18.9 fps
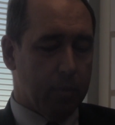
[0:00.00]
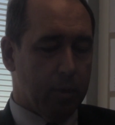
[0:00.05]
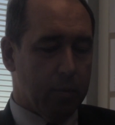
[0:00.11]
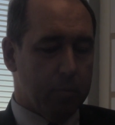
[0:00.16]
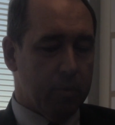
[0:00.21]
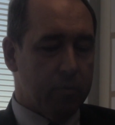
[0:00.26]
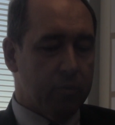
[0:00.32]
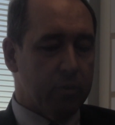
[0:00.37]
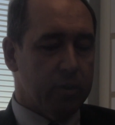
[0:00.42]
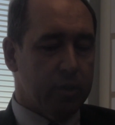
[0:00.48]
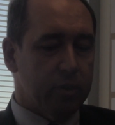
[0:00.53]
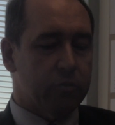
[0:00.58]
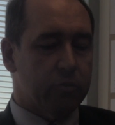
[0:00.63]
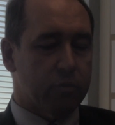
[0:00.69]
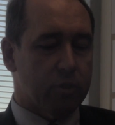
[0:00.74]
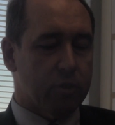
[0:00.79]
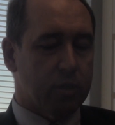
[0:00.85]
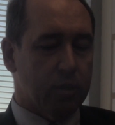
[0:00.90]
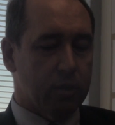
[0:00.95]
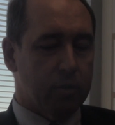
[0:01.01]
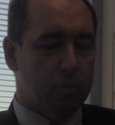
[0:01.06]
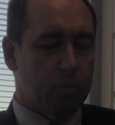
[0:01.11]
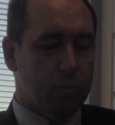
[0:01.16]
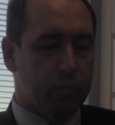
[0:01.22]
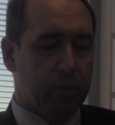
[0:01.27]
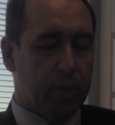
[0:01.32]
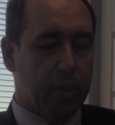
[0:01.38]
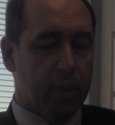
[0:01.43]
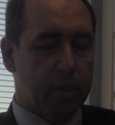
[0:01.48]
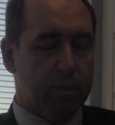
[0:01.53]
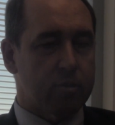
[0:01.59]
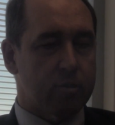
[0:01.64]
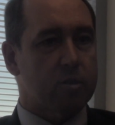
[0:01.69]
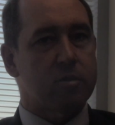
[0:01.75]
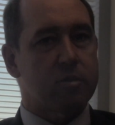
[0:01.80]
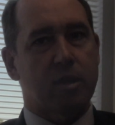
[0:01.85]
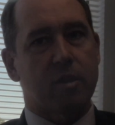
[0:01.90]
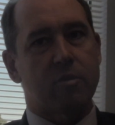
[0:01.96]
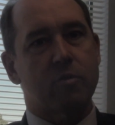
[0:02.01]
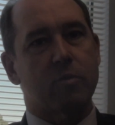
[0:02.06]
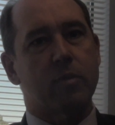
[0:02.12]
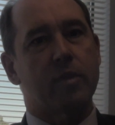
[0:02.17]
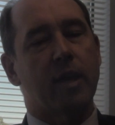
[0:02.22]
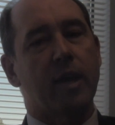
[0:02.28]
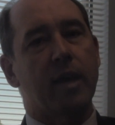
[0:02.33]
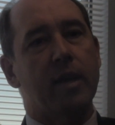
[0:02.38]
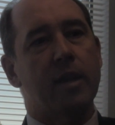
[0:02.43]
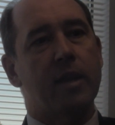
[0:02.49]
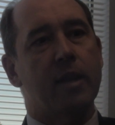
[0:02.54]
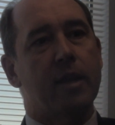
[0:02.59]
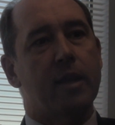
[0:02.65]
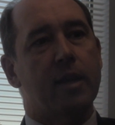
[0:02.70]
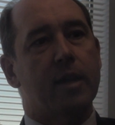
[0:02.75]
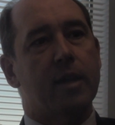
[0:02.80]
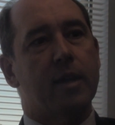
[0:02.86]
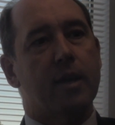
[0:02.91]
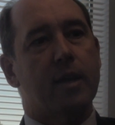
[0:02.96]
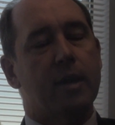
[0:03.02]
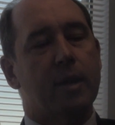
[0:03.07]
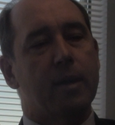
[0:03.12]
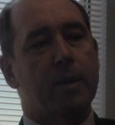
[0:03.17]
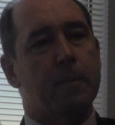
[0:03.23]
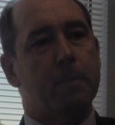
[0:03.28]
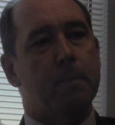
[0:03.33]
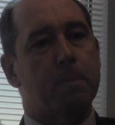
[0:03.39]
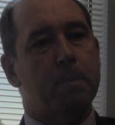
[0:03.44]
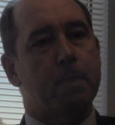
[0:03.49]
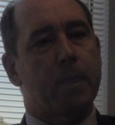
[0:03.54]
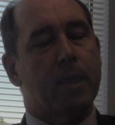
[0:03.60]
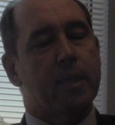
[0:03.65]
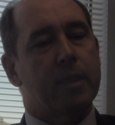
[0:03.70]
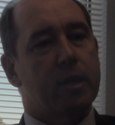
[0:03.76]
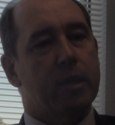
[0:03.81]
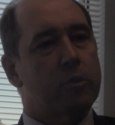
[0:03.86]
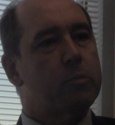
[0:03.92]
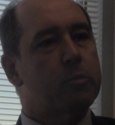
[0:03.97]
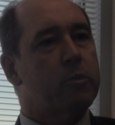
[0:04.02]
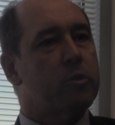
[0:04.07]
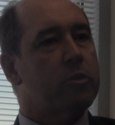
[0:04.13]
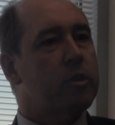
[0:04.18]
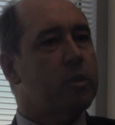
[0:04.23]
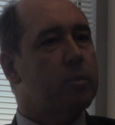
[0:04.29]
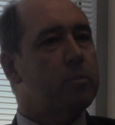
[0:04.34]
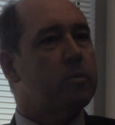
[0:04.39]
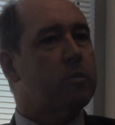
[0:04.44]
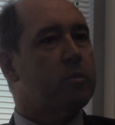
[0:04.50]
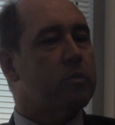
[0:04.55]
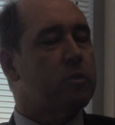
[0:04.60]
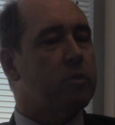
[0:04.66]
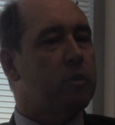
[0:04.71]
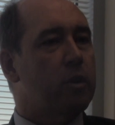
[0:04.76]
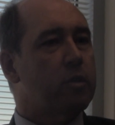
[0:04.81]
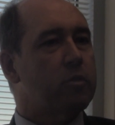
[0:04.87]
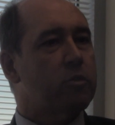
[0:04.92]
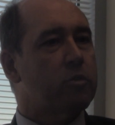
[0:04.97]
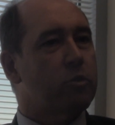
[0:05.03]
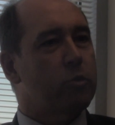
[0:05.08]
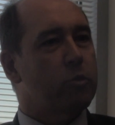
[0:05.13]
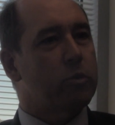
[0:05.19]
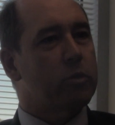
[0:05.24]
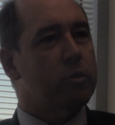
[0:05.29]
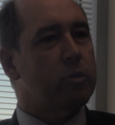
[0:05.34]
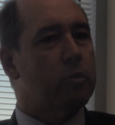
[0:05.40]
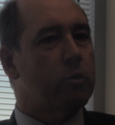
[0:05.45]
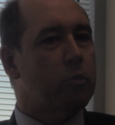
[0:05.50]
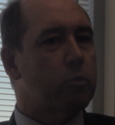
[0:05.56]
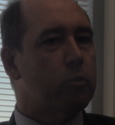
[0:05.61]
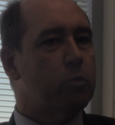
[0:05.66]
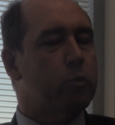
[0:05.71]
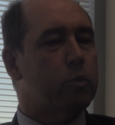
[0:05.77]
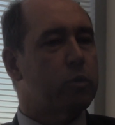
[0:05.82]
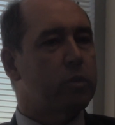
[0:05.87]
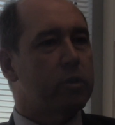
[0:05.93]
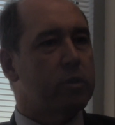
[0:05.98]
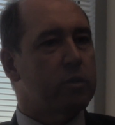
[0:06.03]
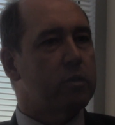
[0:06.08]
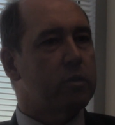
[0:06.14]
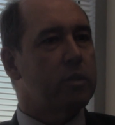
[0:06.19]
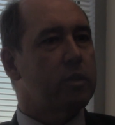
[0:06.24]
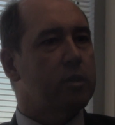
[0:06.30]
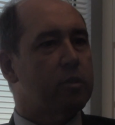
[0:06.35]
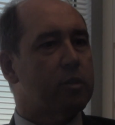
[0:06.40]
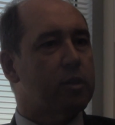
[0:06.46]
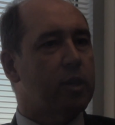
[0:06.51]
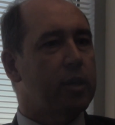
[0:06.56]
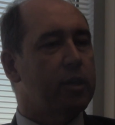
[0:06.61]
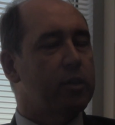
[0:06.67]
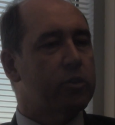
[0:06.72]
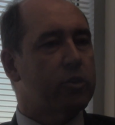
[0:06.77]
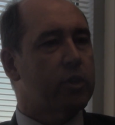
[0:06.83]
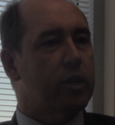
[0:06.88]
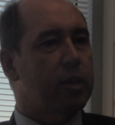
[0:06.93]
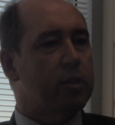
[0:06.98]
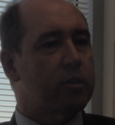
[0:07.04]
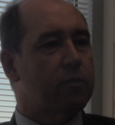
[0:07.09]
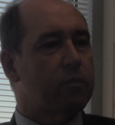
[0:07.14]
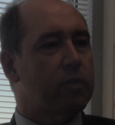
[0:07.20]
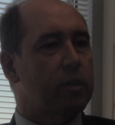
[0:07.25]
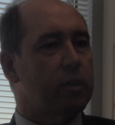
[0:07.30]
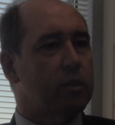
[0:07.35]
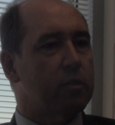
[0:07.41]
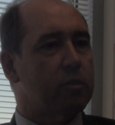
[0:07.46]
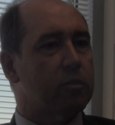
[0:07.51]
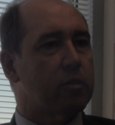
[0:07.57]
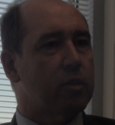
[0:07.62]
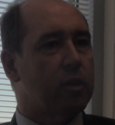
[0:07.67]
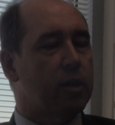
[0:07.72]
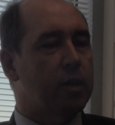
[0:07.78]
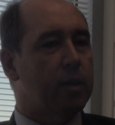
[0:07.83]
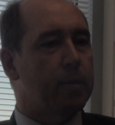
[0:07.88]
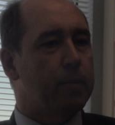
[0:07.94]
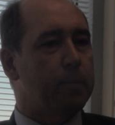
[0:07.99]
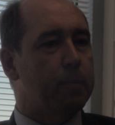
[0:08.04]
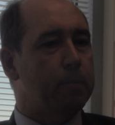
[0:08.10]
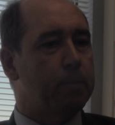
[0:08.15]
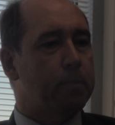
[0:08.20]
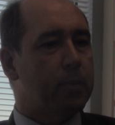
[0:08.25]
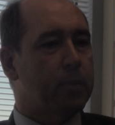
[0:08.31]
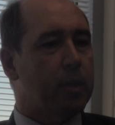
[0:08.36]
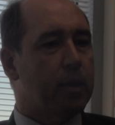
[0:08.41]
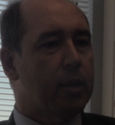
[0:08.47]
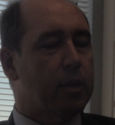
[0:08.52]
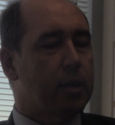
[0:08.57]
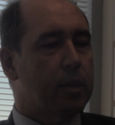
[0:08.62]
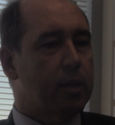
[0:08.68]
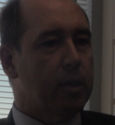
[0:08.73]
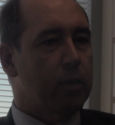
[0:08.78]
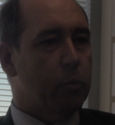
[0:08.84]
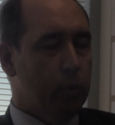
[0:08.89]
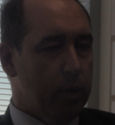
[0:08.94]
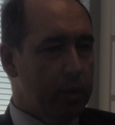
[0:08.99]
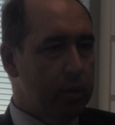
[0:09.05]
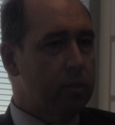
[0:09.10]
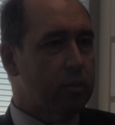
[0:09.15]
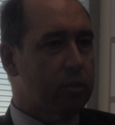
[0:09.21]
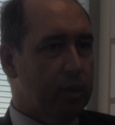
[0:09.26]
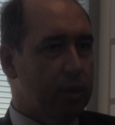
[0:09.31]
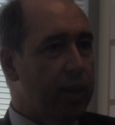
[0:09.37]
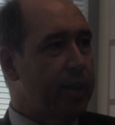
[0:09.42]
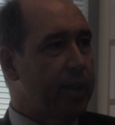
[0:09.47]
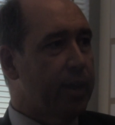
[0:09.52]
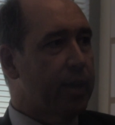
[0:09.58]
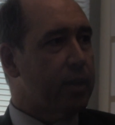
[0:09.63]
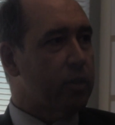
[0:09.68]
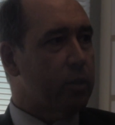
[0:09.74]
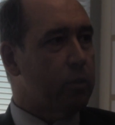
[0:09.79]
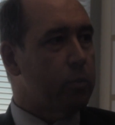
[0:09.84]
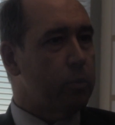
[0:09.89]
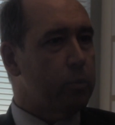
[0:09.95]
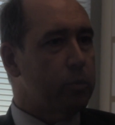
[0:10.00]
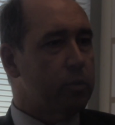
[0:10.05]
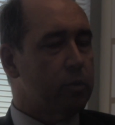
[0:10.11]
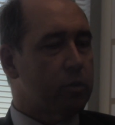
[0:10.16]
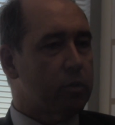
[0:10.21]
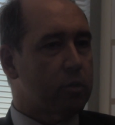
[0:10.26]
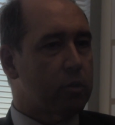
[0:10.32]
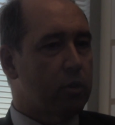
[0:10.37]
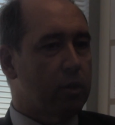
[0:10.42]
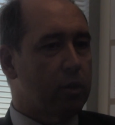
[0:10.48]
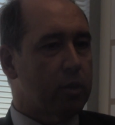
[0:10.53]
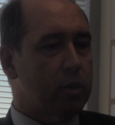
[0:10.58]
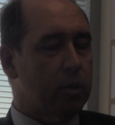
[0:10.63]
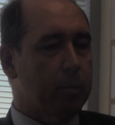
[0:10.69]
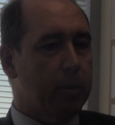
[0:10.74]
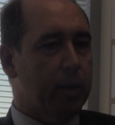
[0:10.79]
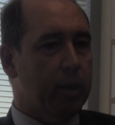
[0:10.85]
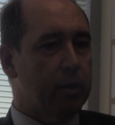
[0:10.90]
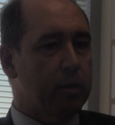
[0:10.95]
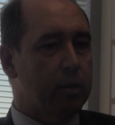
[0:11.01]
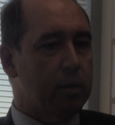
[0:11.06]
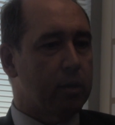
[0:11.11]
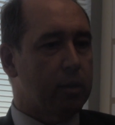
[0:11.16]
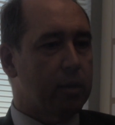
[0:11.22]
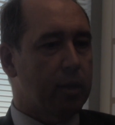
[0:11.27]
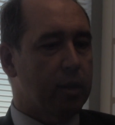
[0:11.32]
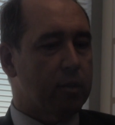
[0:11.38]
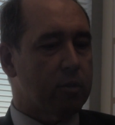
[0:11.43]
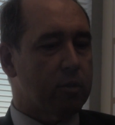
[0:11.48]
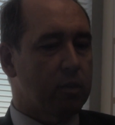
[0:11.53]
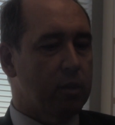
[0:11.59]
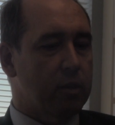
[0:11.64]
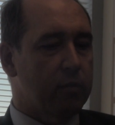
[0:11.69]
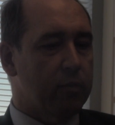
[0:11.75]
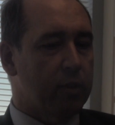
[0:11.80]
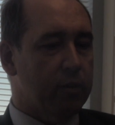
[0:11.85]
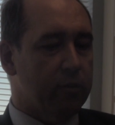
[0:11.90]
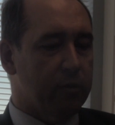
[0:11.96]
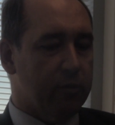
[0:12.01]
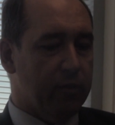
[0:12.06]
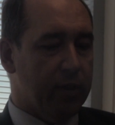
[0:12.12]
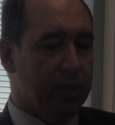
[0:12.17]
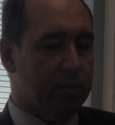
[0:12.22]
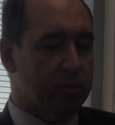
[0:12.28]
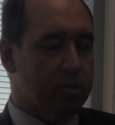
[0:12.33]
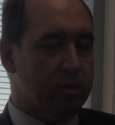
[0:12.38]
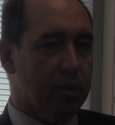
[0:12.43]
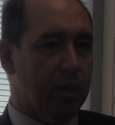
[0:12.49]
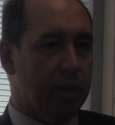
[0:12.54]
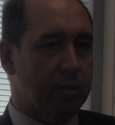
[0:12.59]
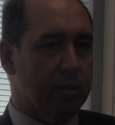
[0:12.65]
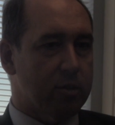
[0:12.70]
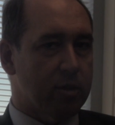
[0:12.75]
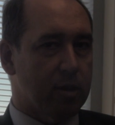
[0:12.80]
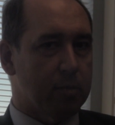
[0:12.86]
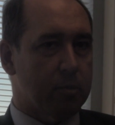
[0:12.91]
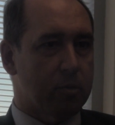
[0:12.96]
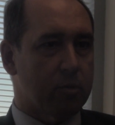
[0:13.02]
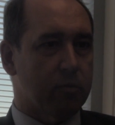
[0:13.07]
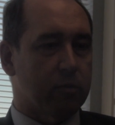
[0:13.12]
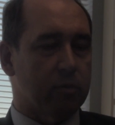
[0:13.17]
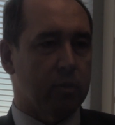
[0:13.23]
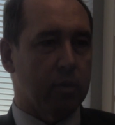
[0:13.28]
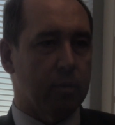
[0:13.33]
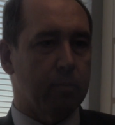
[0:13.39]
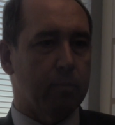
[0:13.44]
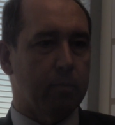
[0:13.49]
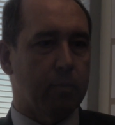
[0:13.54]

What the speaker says: been very interesting, and we've had a lot of success with that. The other programs also are the more early stage kinds of things. One is NIAC that we were just talking about, NASA Innovative Advanced Concepts, for the